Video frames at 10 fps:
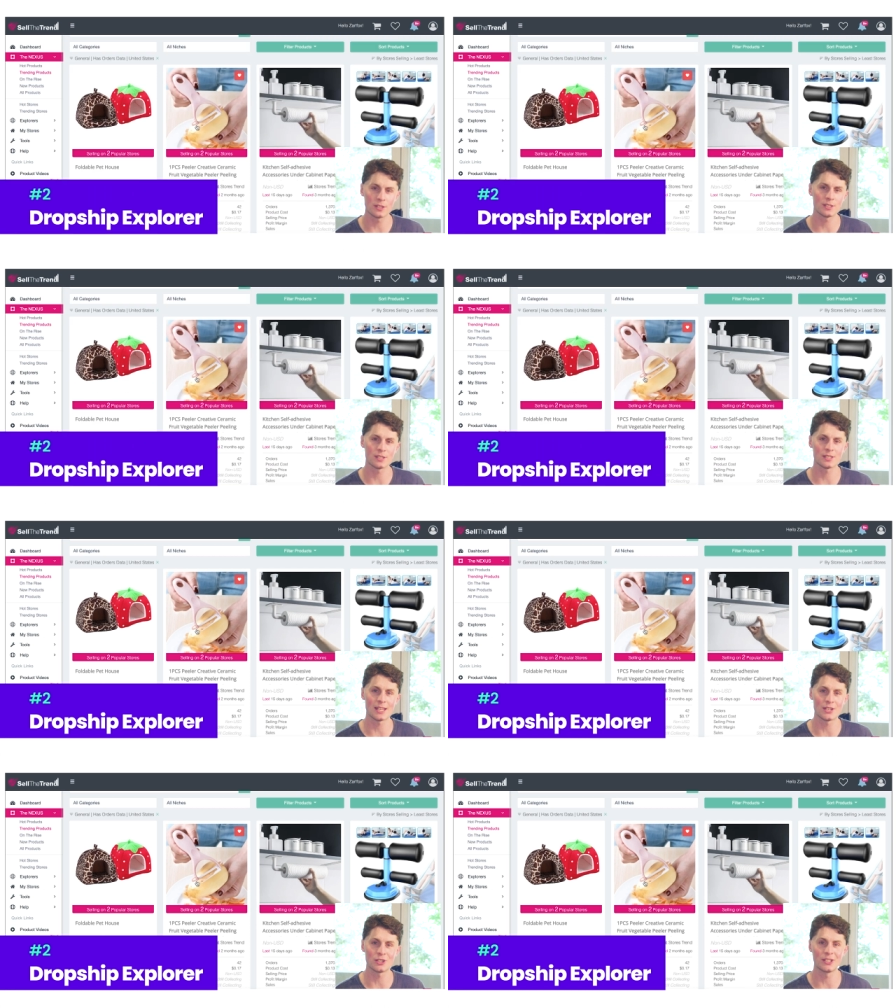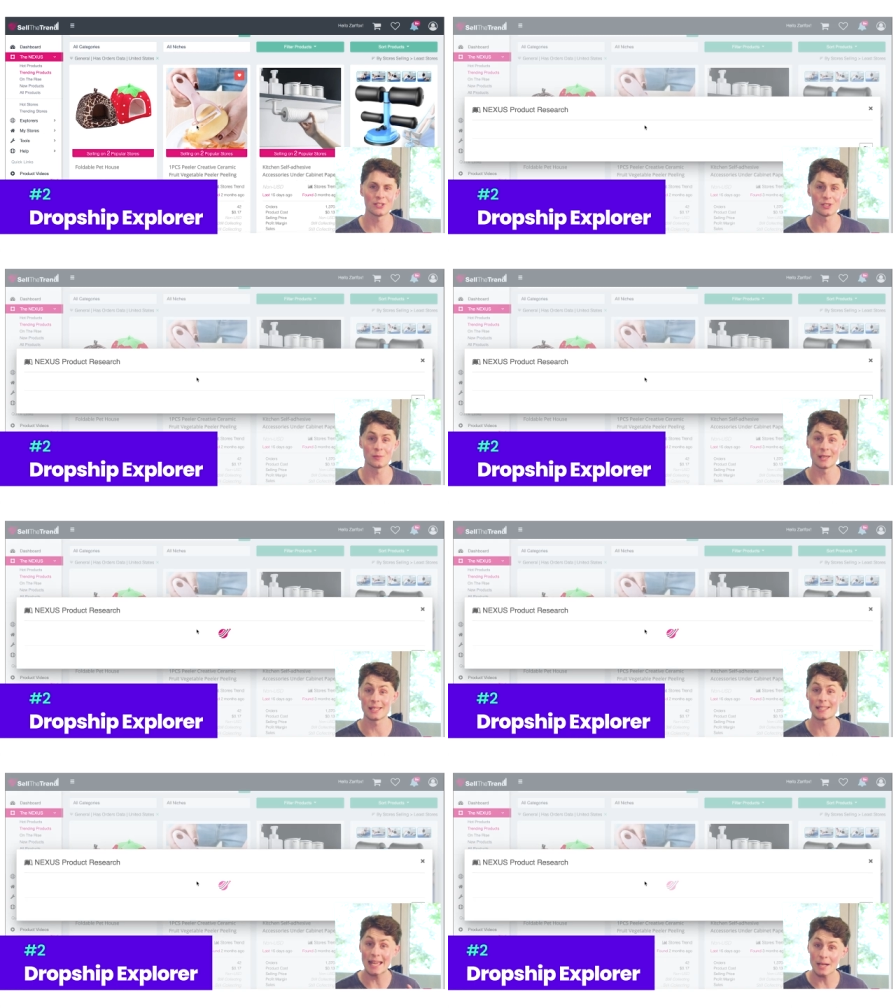This is essentially just a
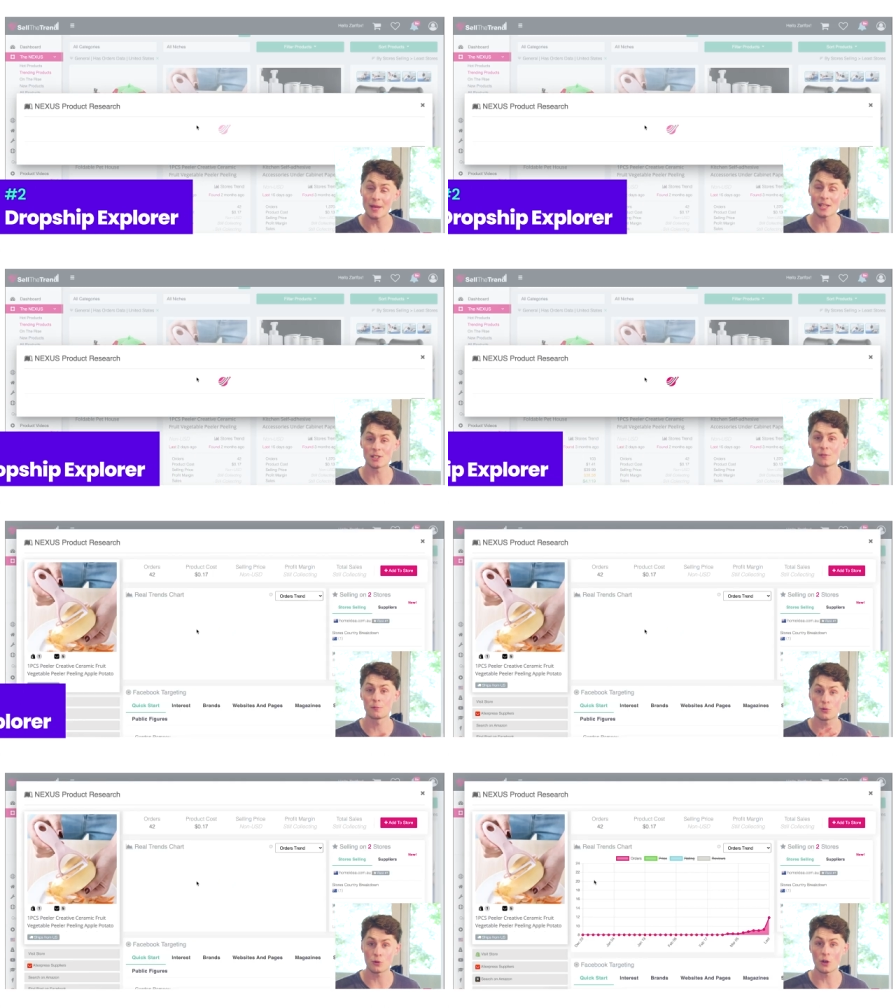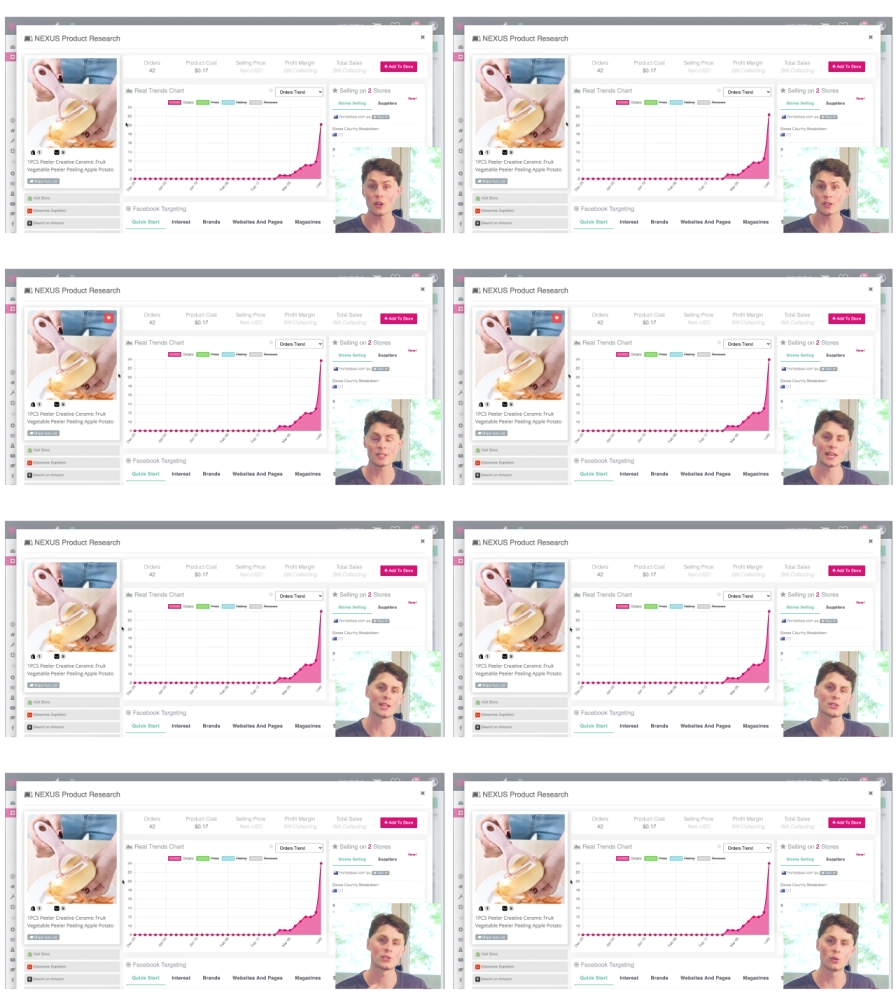big database of products
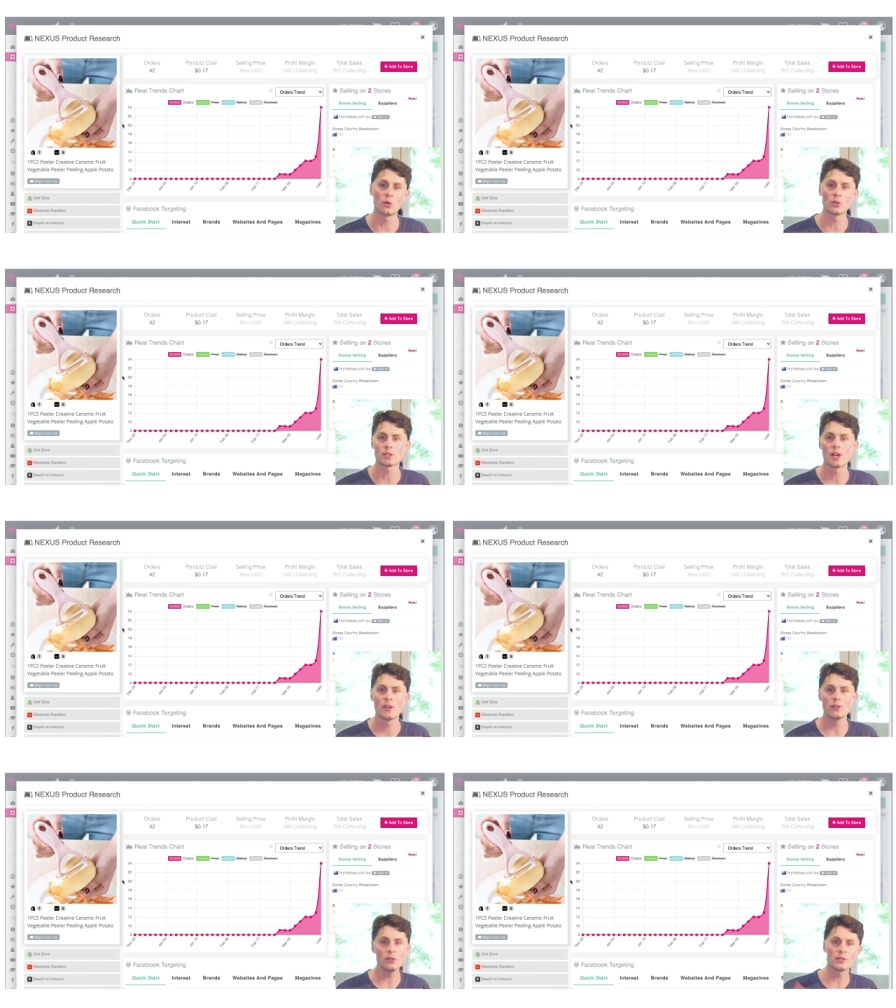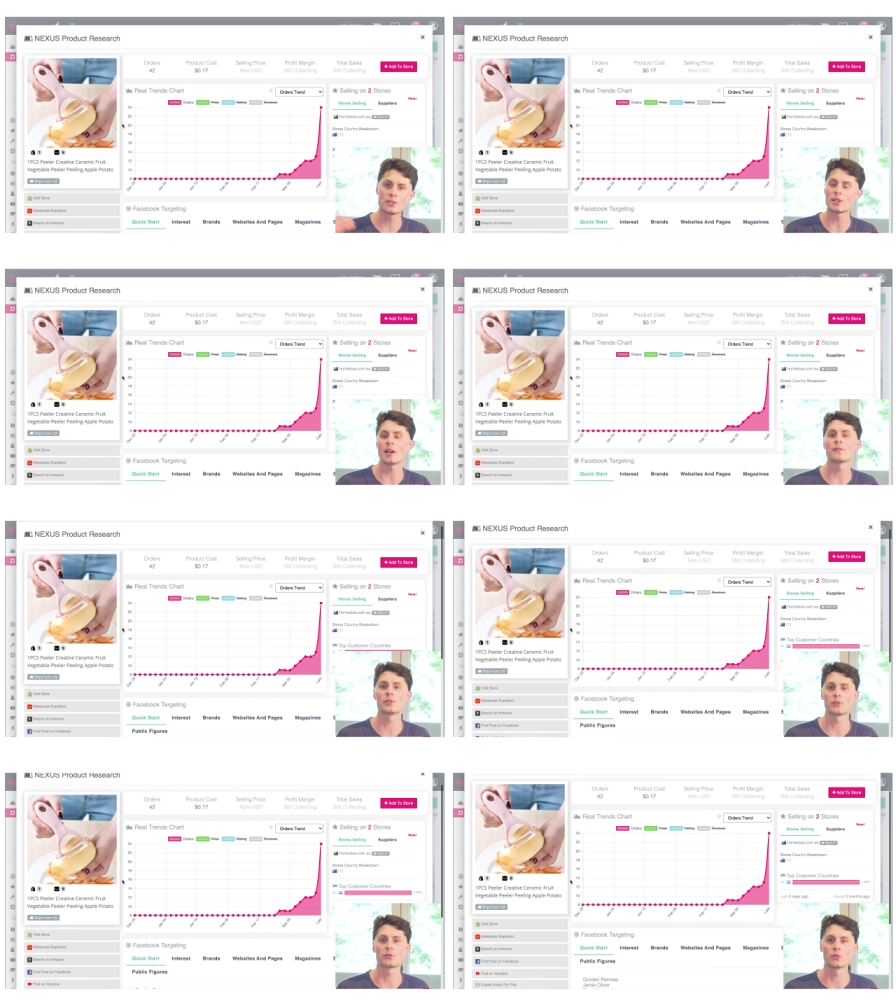and stores that you can
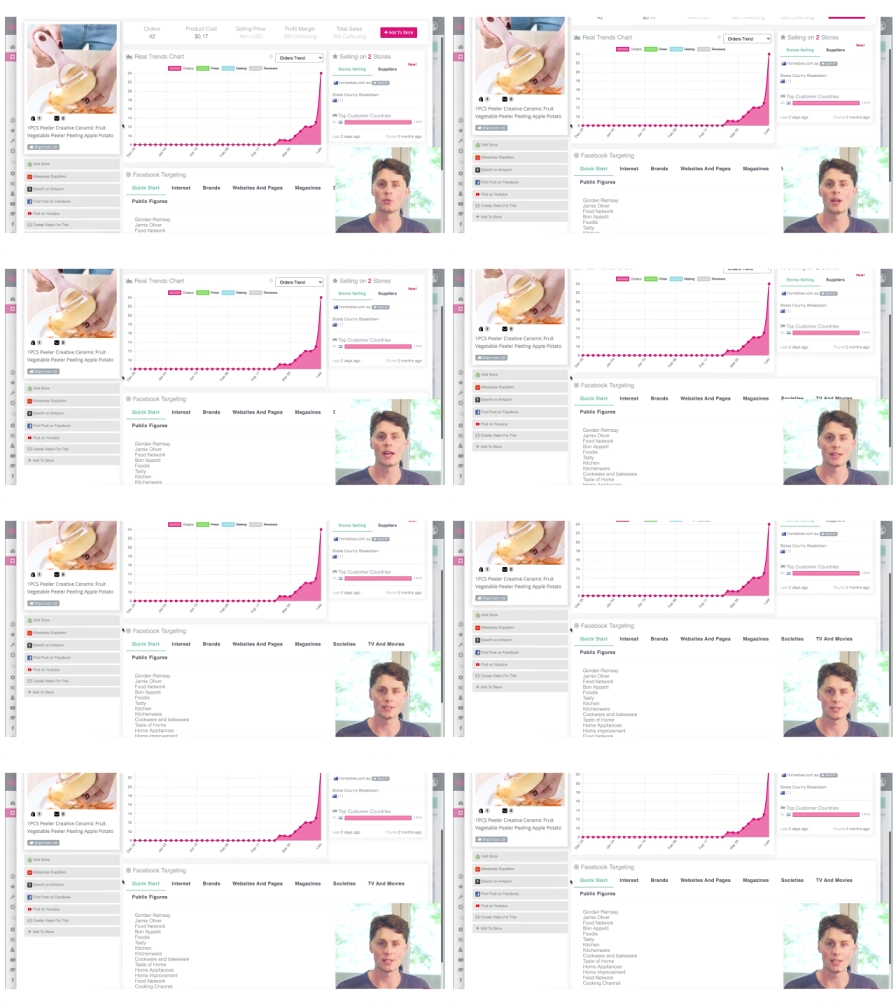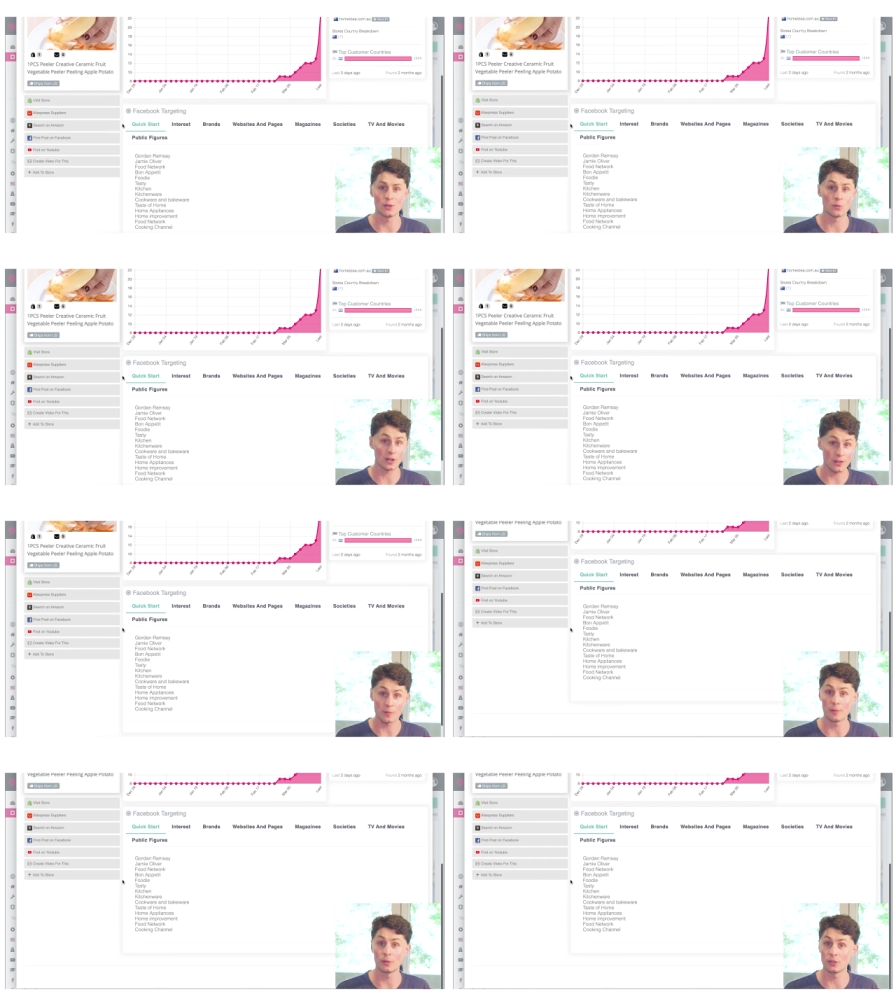siphon through and see what
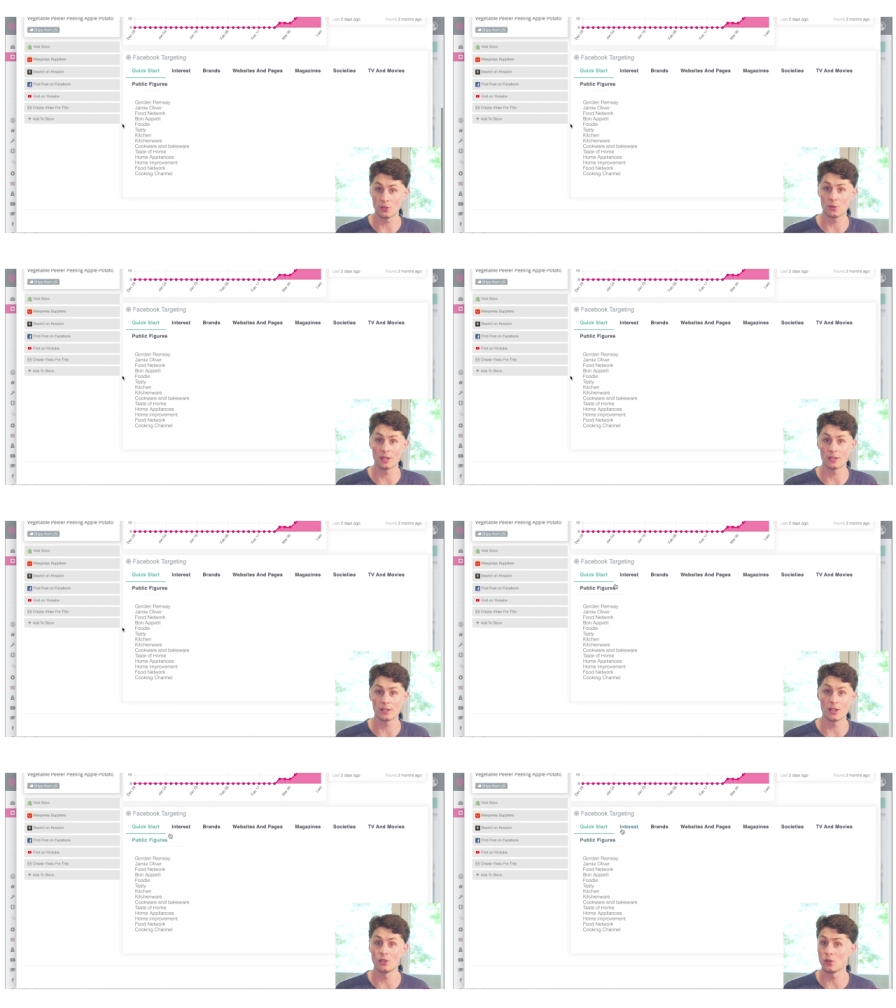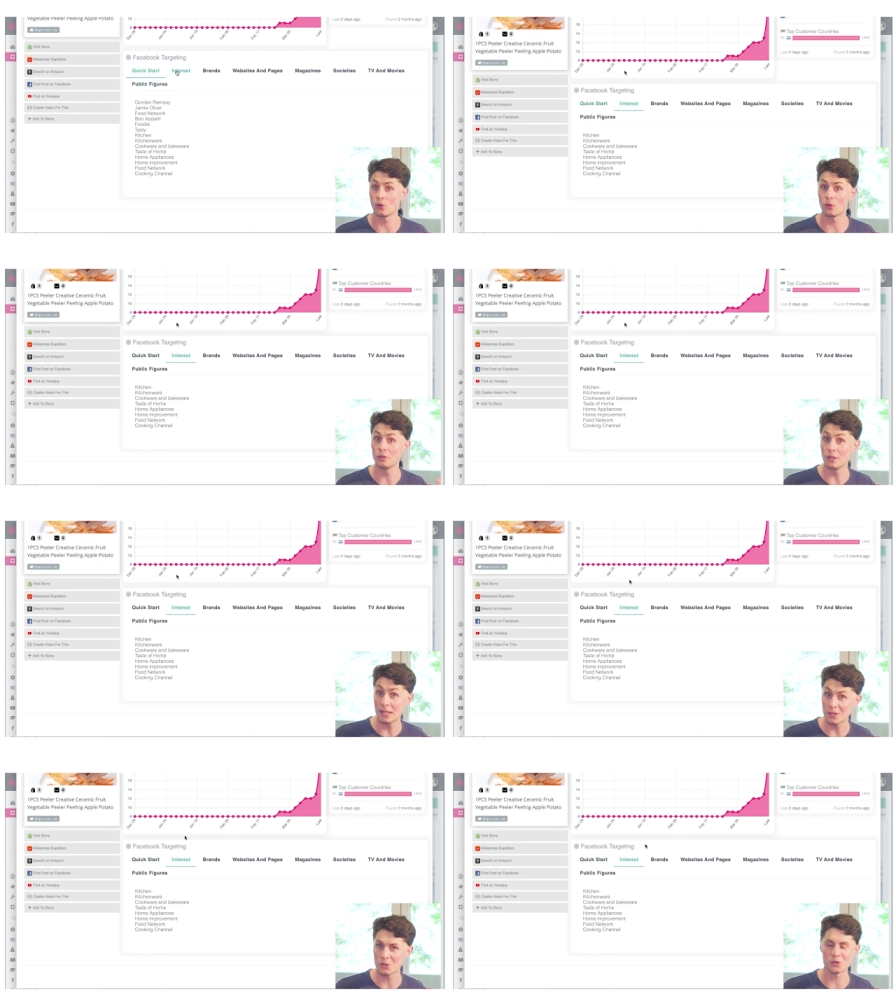other people are doing in your
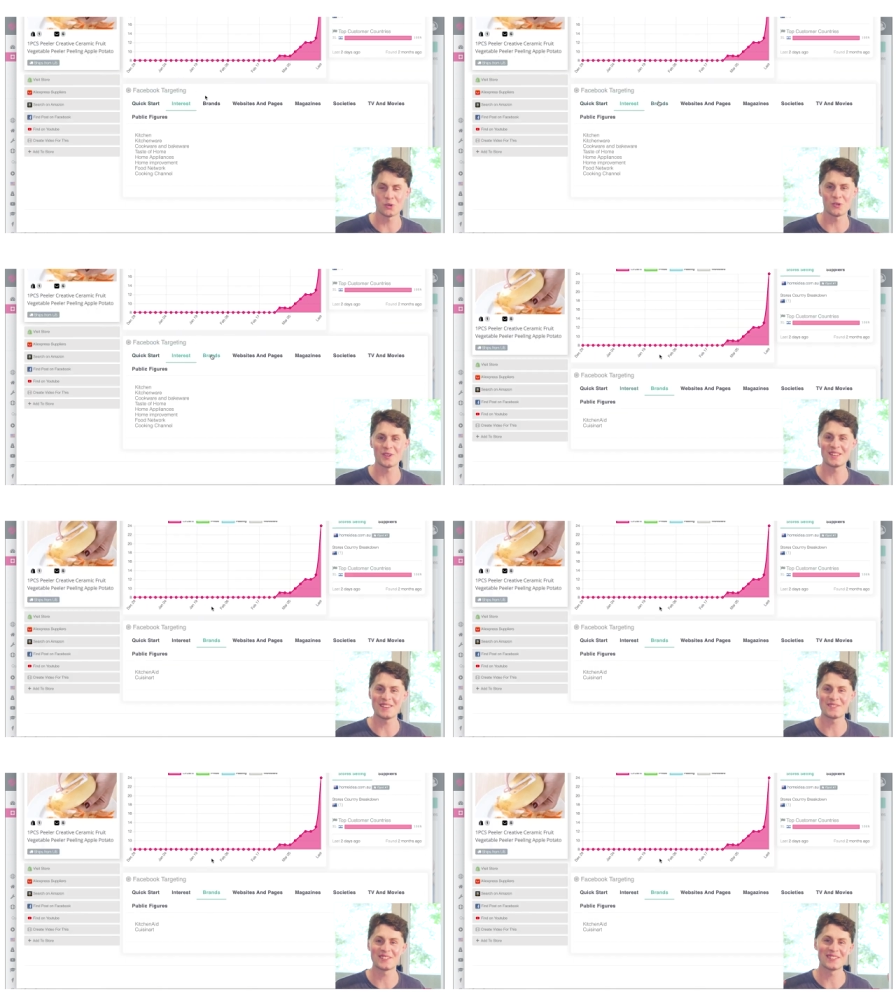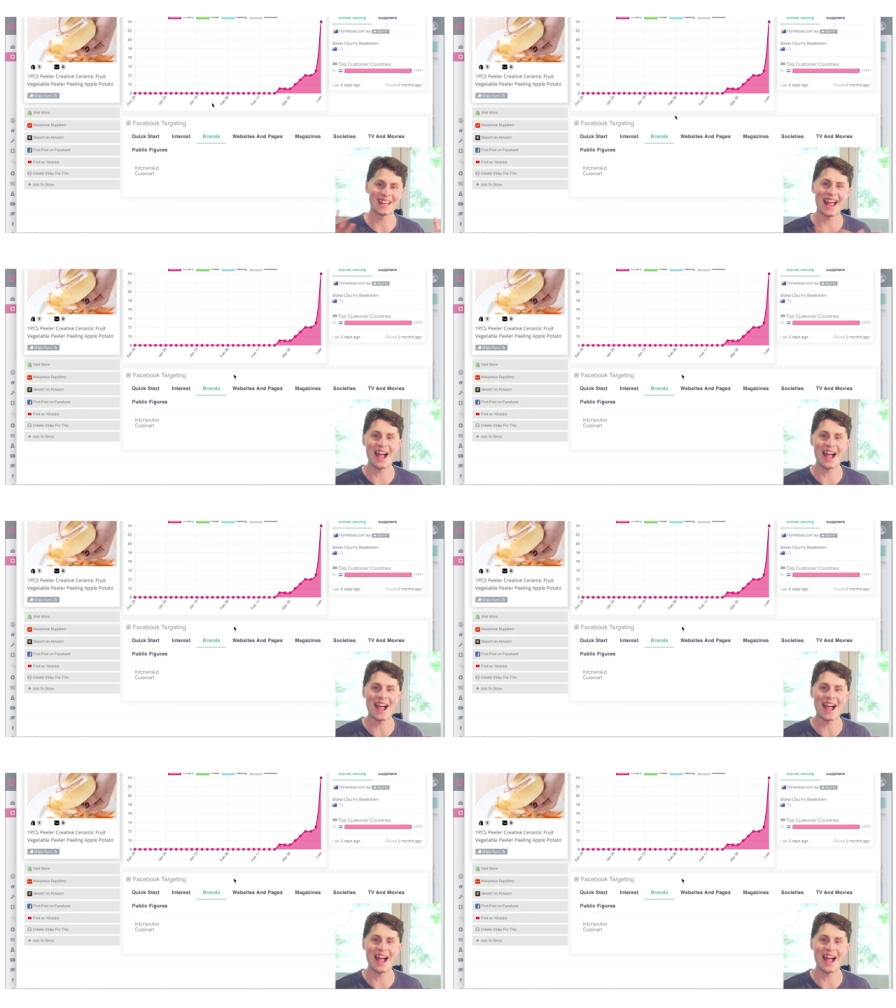niche or even